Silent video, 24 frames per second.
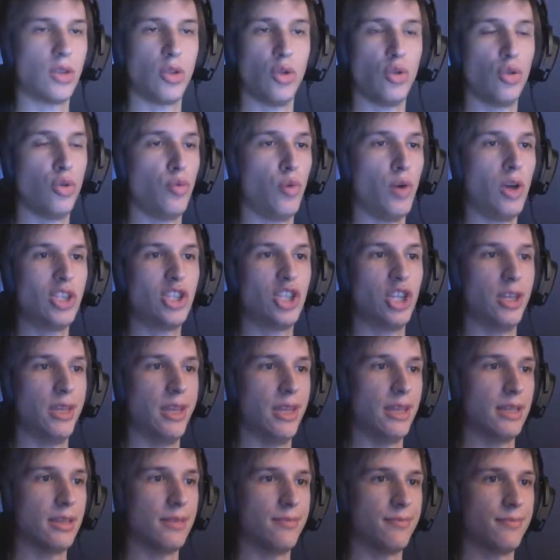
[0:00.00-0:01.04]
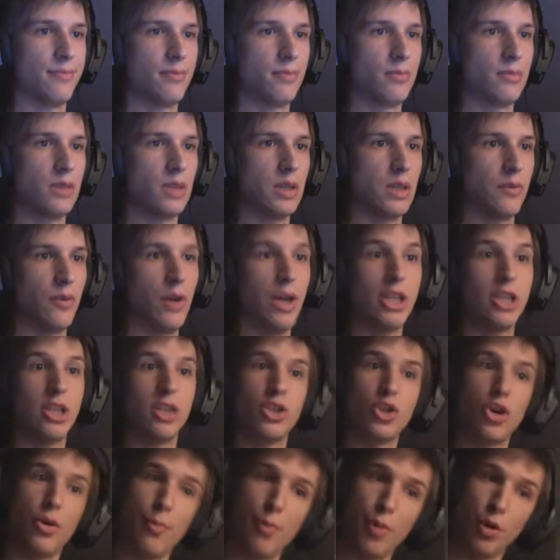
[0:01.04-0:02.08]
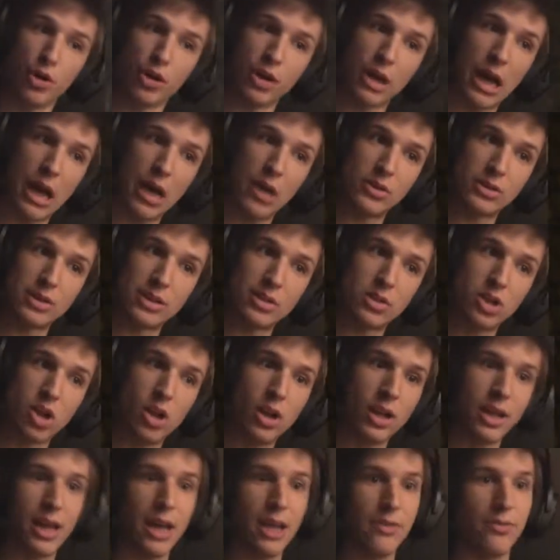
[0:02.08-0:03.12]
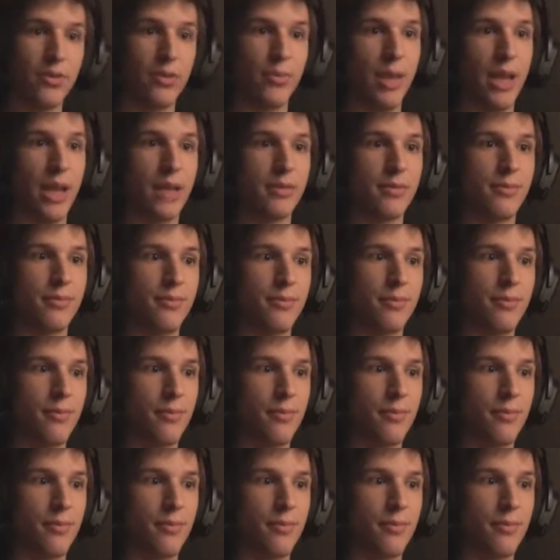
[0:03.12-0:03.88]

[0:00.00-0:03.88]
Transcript: Don't know what you did. You went into a burning house, that's all I get from that.